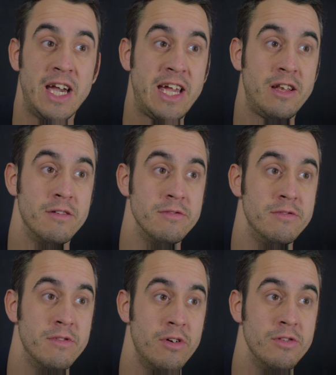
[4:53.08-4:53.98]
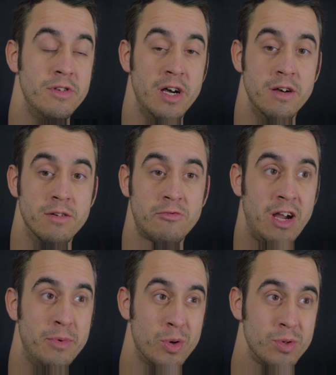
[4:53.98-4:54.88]
keen on
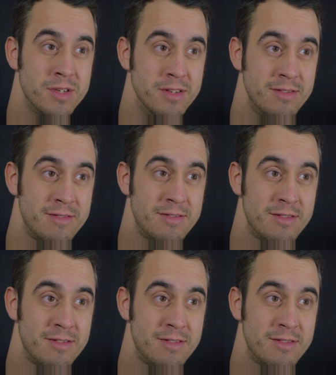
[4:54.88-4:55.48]
Graham Norton.